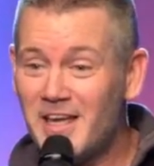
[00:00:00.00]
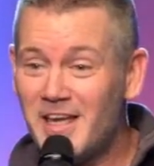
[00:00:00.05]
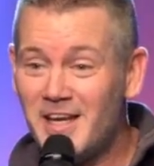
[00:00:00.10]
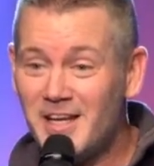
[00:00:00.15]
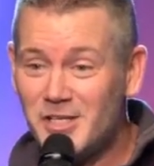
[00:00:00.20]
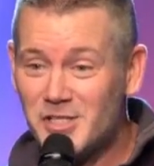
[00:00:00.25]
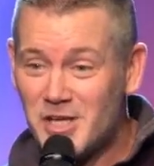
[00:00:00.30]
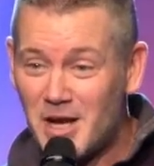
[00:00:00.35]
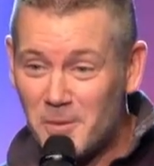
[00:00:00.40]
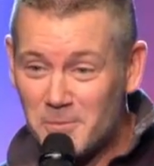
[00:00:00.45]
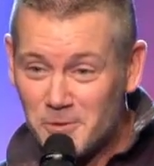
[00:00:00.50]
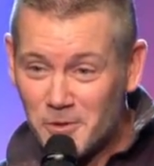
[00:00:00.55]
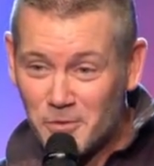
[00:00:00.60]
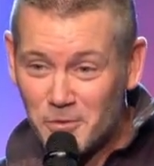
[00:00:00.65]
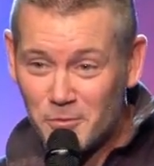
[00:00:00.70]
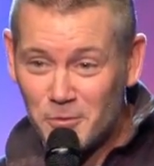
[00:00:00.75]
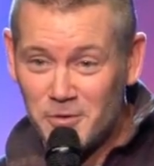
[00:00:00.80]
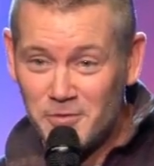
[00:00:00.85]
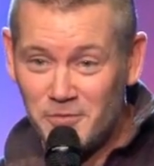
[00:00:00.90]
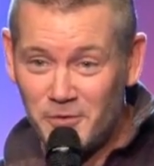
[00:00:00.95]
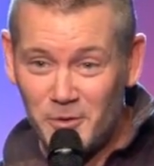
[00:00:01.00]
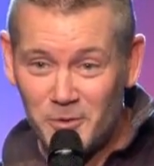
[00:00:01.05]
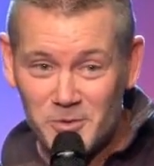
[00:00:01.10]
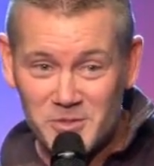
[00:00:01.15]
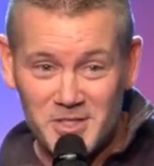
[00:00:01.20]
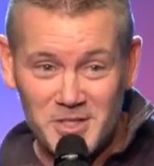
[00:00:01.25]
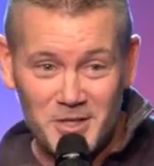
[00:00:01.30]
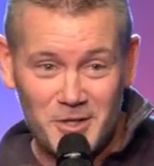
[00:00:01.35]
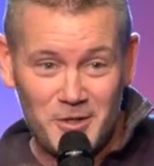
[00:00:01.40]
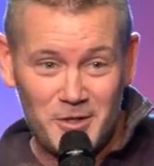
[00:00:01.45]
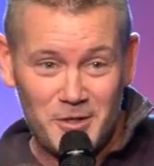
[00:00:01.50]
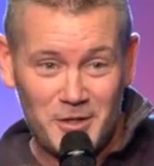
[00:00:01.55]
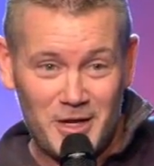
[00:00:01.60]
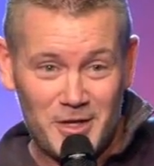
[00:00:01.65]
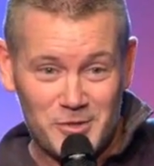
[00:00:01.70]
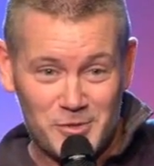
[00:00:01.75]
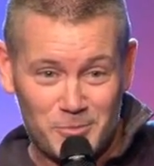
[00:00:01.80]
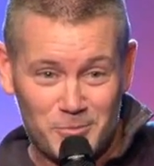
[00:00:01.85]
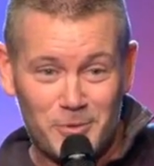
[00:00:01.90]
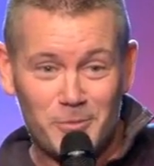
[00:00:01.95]
Any Chapter 3 folks here? You
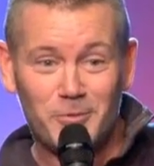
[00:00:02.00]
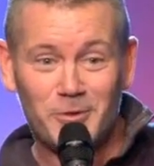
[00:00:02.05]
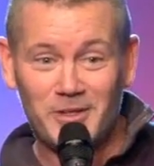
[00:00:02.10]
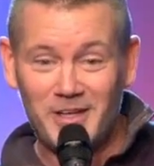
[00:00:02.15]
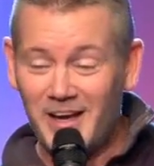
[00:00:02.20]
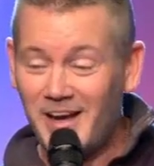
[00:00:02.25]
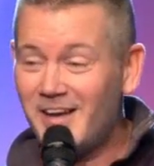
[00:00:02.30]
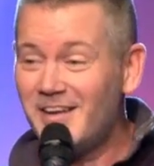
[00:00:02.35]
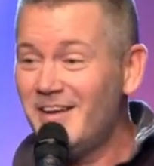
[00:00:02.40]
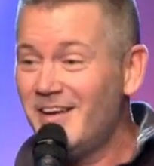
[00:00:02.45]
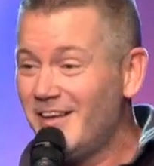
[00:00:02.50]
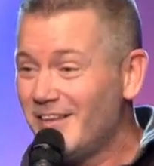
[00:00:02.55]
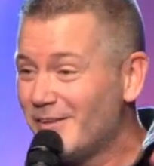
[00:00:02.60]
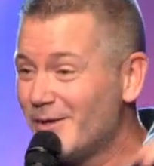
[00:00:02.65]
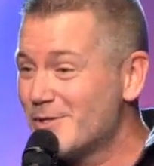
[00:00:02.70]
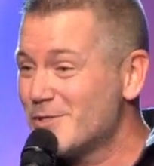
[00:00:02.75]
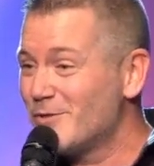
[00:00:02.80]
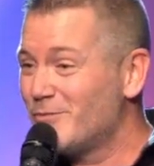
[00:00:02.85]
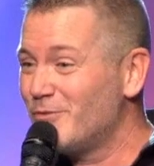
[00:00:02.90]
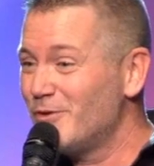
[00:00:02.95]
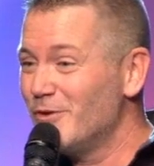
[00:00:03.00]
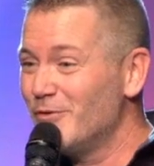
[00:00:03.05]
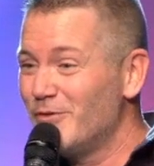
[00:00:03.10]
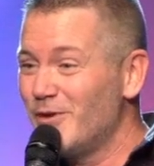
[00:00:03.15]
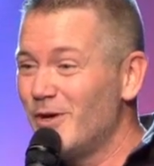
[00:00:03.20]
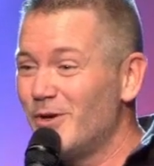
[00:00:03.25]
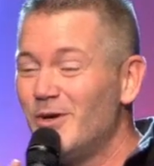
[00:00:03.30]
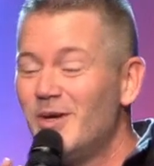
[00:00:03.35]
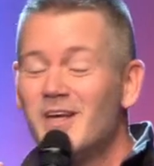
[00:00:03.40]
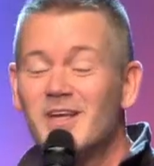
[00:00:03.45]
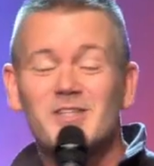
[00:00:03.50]
guys remember? Yeah, there's a few of you.